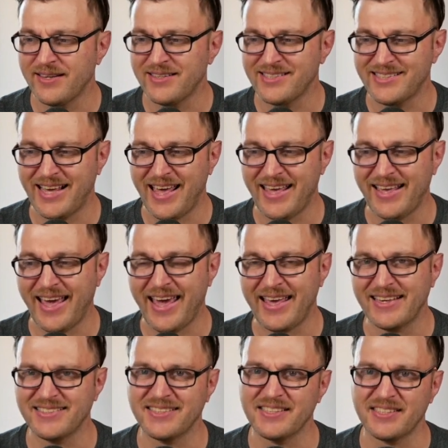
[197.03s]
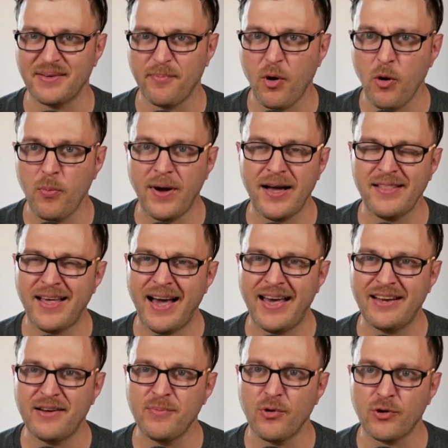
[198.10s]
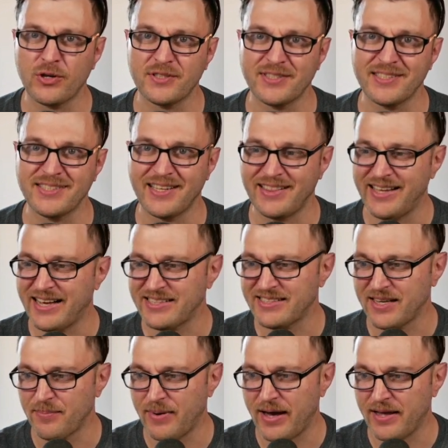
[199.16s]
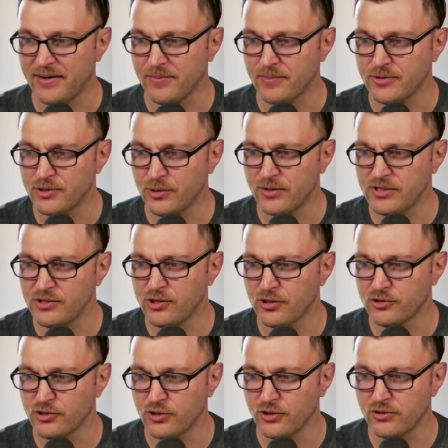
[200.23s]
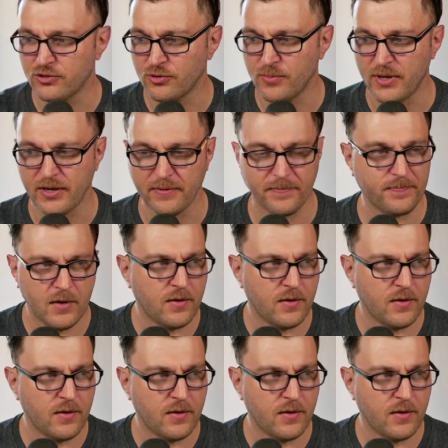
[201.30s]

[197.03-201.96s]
saying, hey, is this a mobile item or is this a desktop item? So this looks good to me.